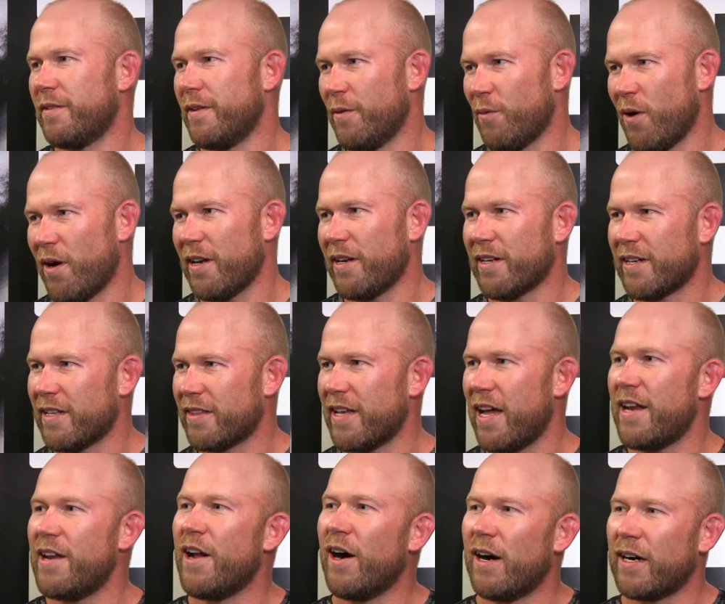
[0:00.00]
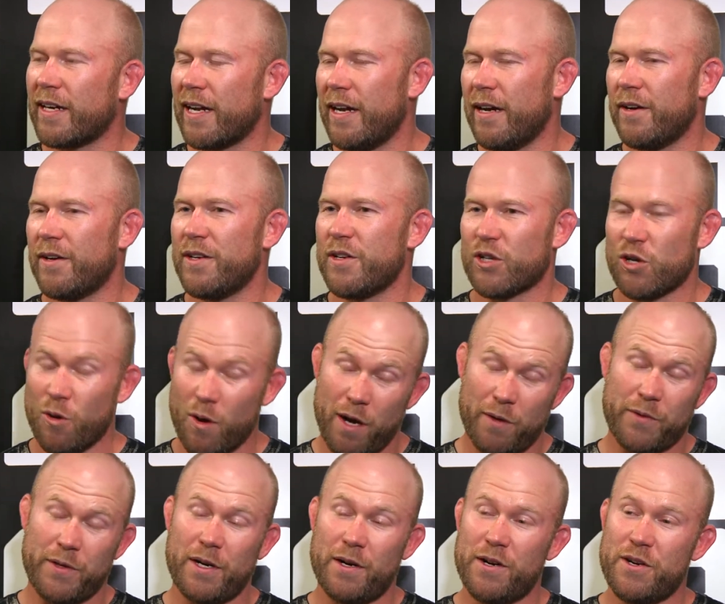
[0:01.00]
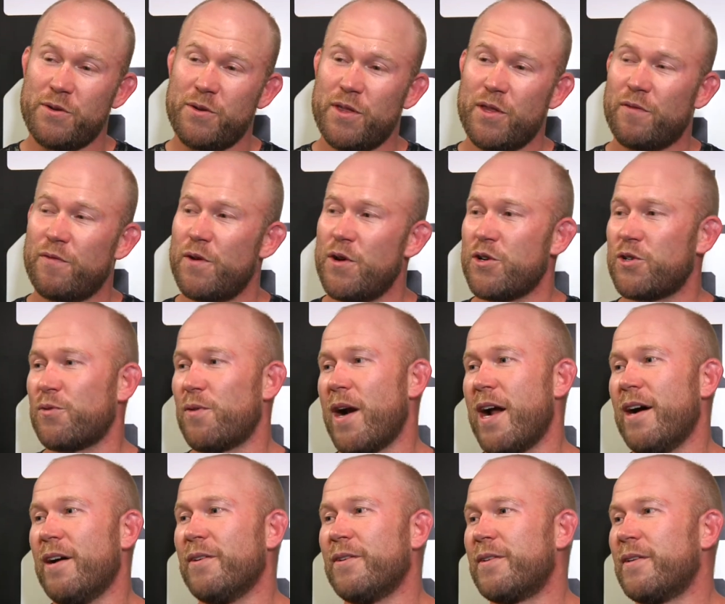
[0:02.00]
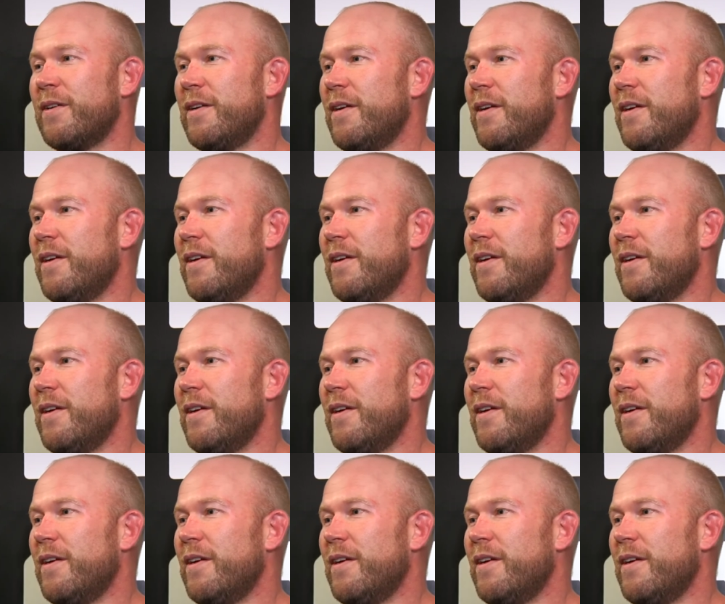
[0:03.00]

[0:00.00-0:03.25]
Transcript: And I wanted to get that knockout and to go out there and do it in the first round.